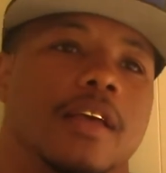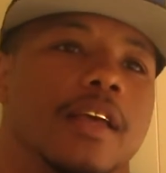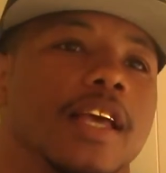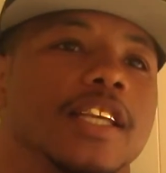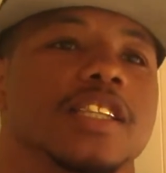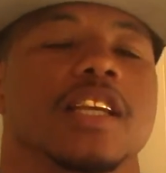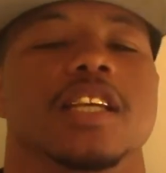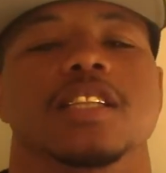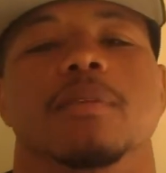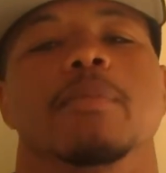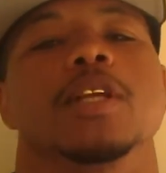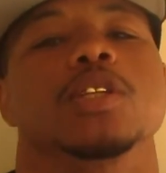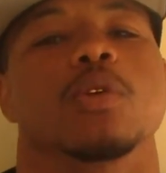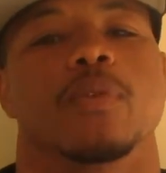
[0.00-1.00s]
it's, it's a
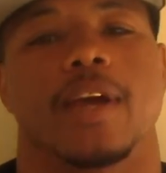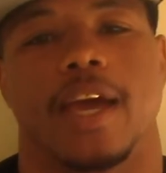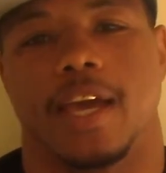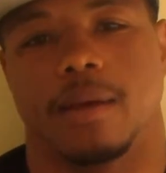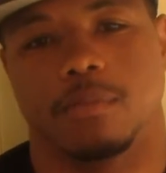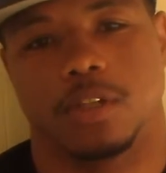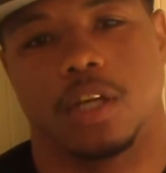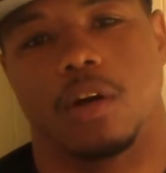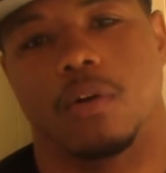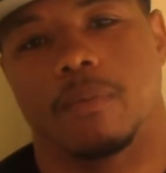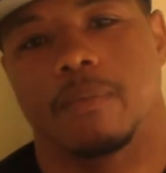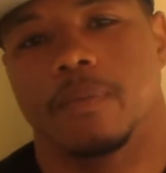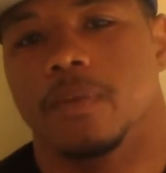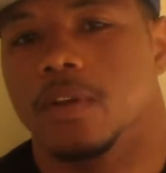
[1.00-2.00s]
mental game.
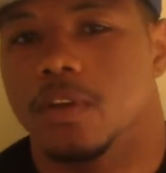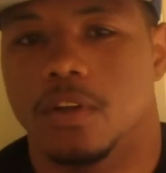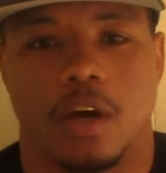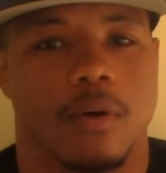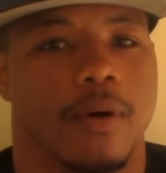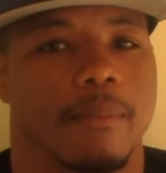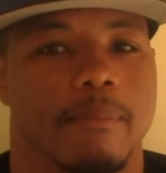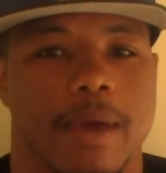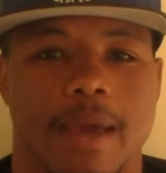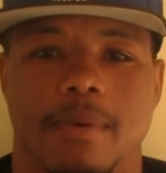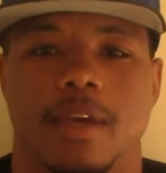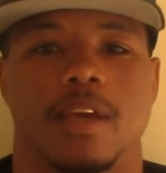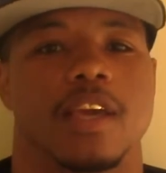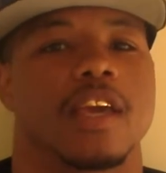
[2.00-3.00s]
So, you know,
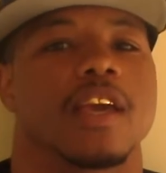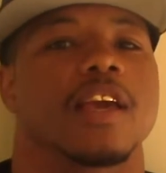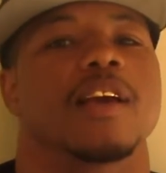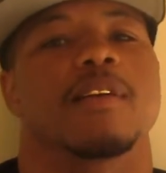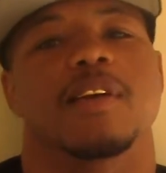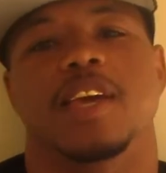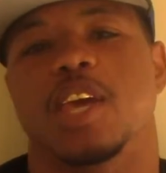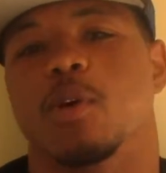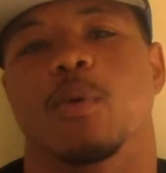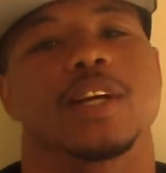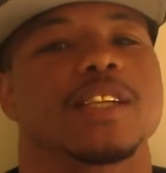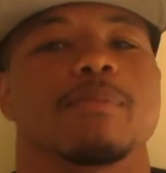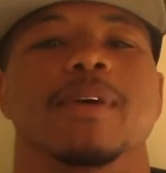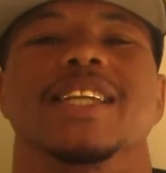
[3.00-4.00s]
maybe he
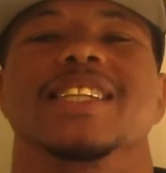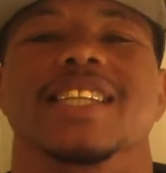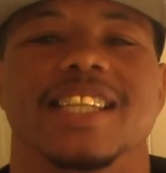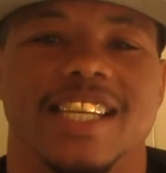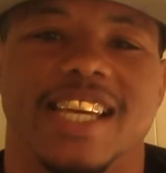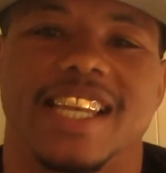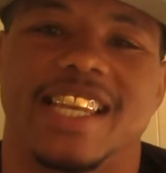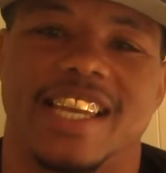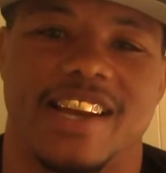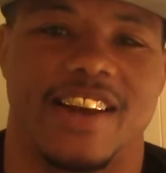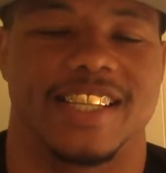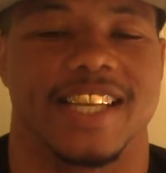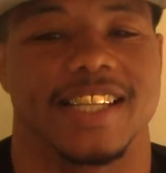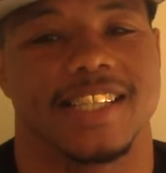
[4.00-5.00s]
wasn't mentally in
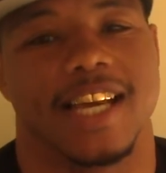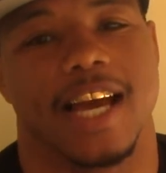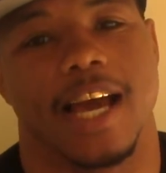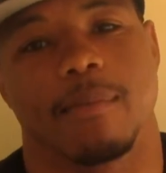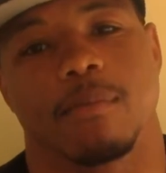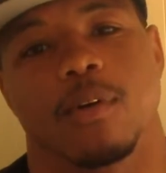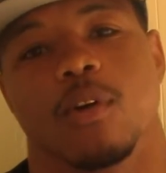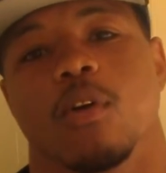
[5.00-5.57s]
there at that time,